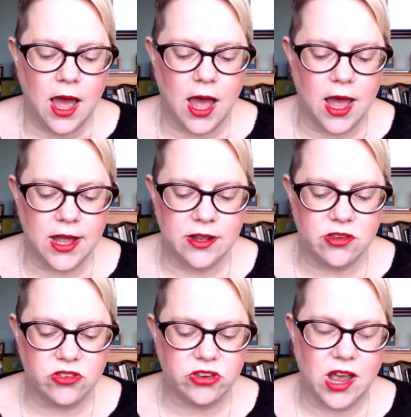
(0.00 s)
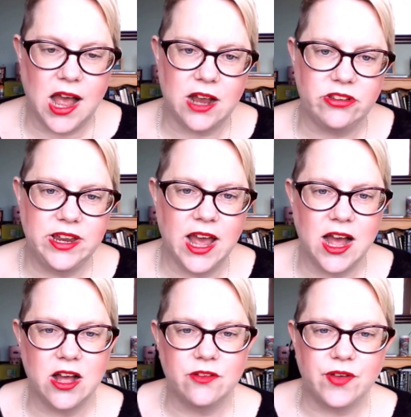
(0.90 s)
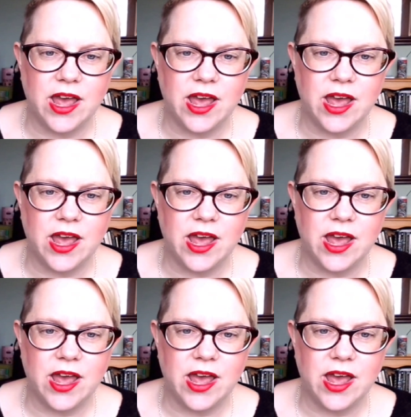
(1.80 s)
and to actually have